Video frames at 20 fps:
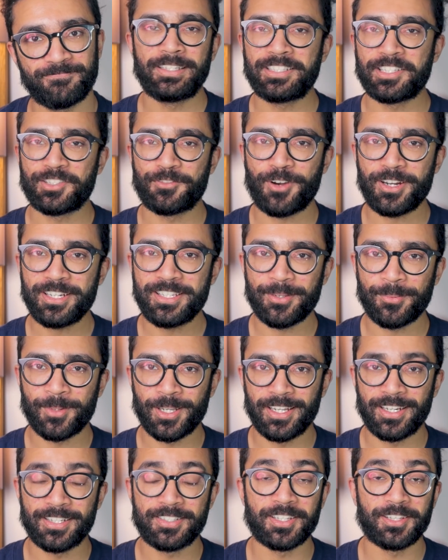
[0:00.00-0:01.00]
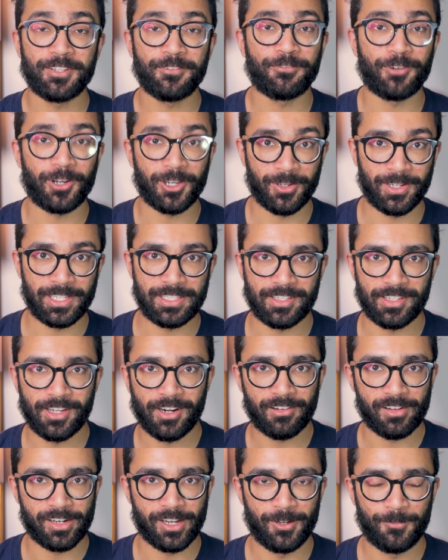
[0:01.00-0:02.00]
This is very similar to the following
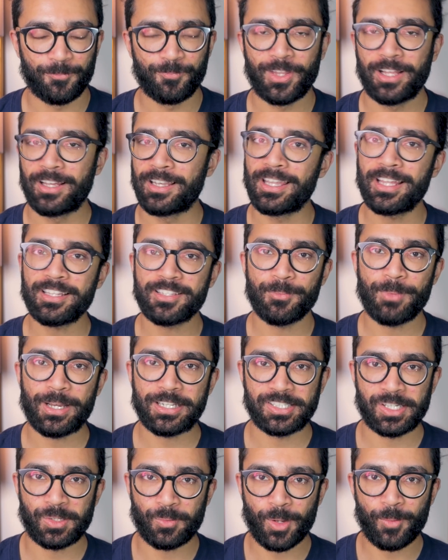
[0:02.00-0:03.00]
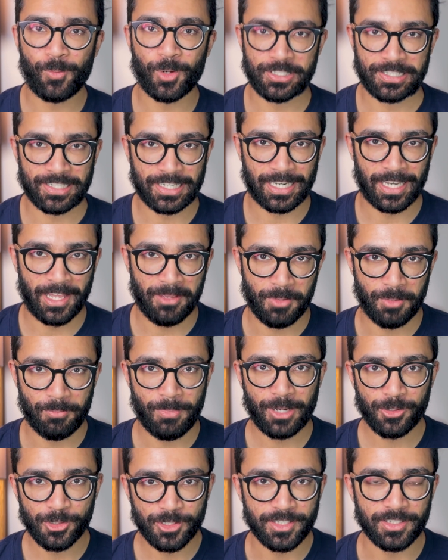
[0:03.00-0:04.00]
scenario. Let's imagine we want to climb a
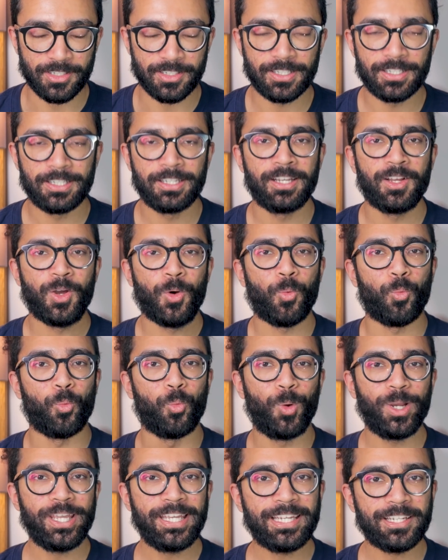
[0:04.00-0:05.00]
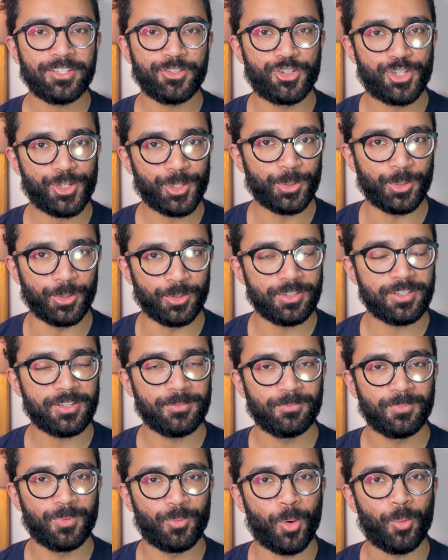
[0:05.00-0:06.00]
mountain. We can
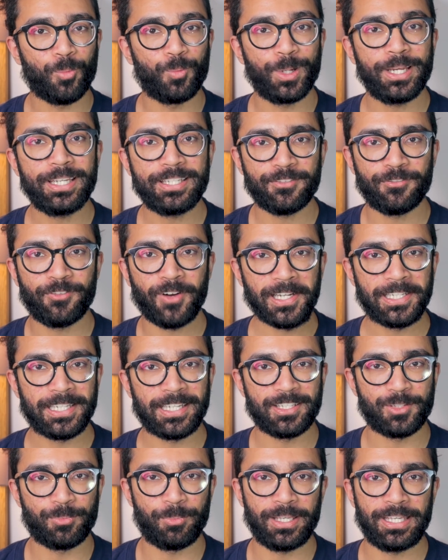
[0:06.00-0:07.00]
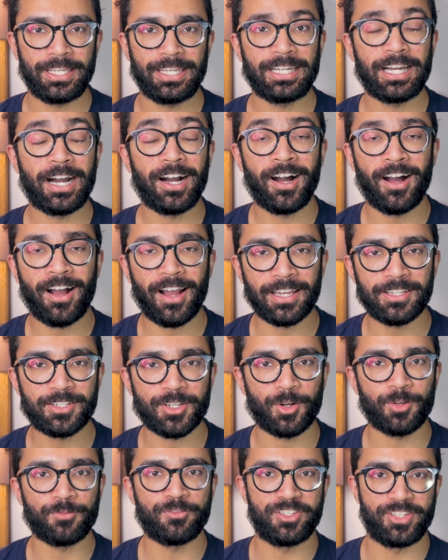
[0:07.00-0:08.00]
choose what we define as being a
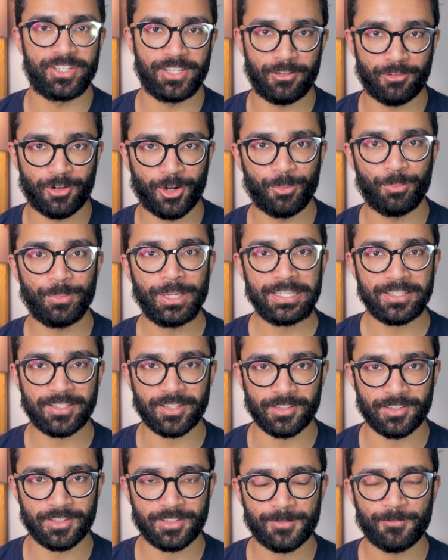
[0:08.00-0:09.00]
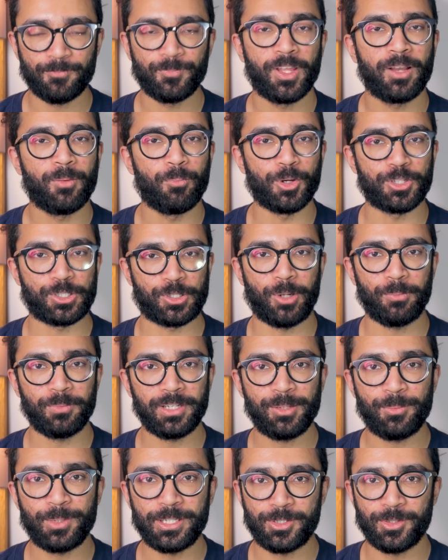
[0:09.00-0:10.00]
height of 0 meters. Most
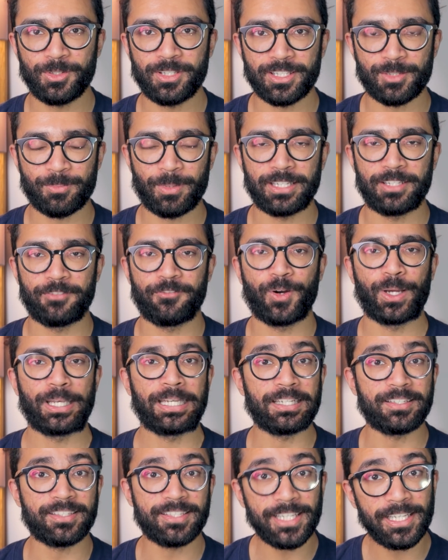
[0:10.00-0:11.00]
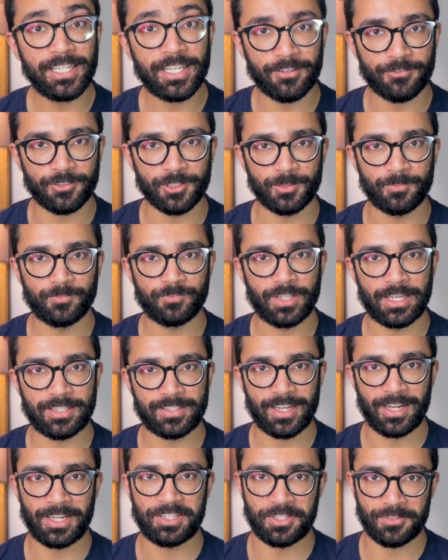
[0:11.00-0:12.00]
commonly, we do this by defining sea level
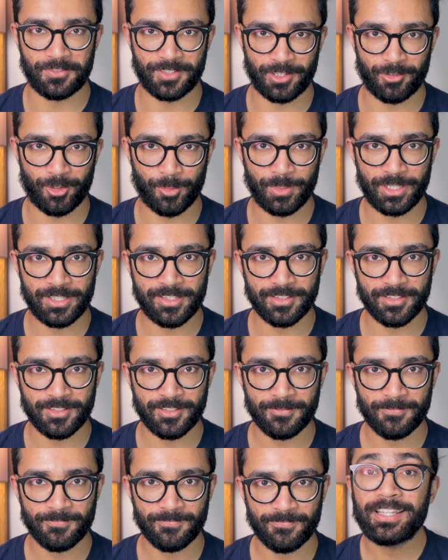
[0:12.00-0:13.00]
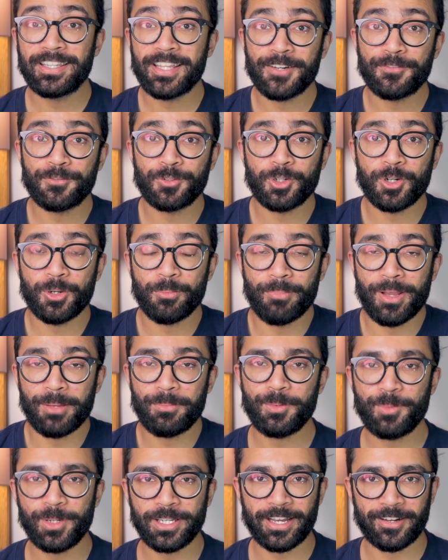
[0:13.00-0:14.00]
as a height of 0 meters. And therefore,
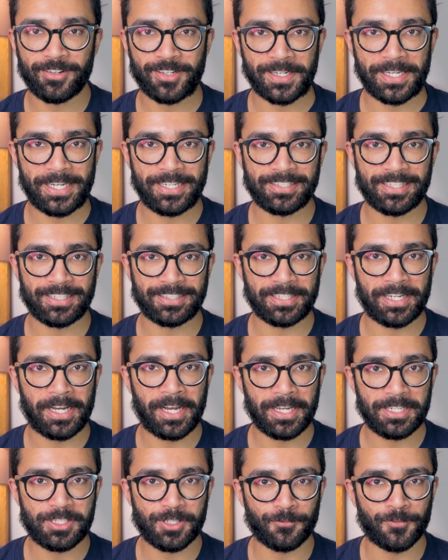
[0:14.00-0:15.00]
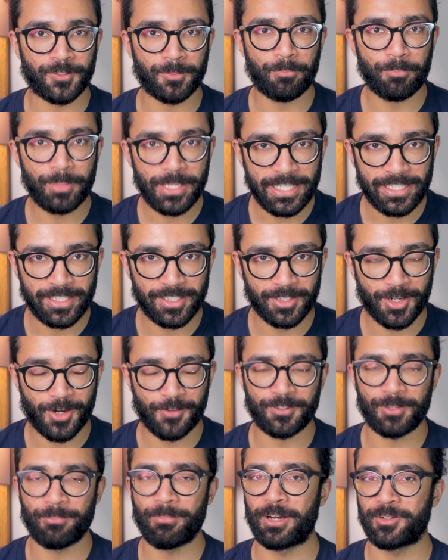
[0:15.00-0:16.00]
maybe we calculate that the height of the peak
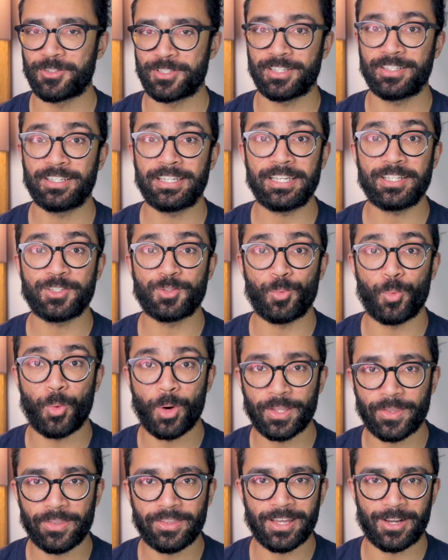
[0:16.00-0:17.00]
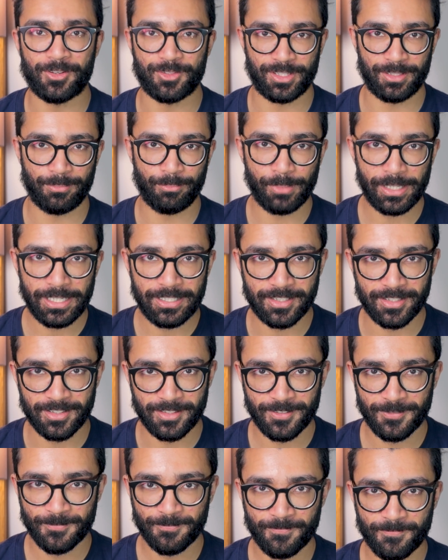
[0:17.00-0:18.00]
of the mountain is 1,000
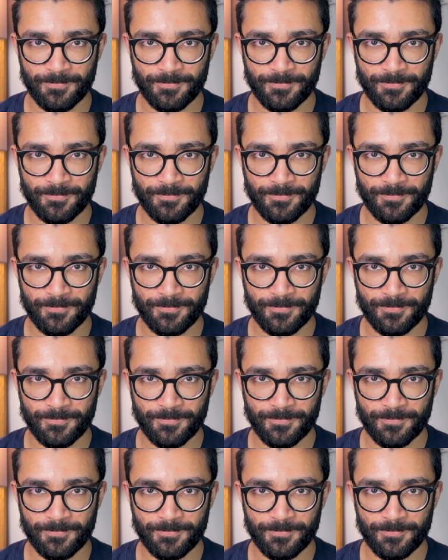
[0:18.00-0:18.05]
meters.